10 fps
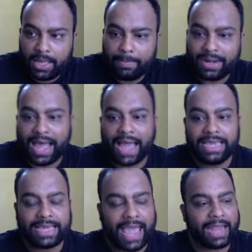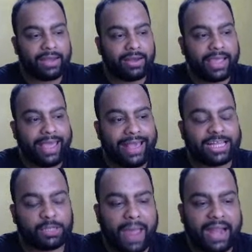But I can
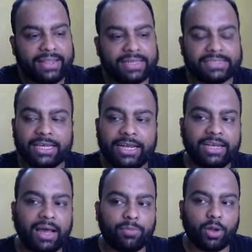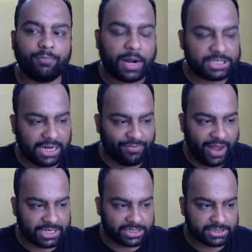expand this in terms of partial
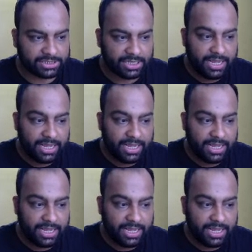fractions.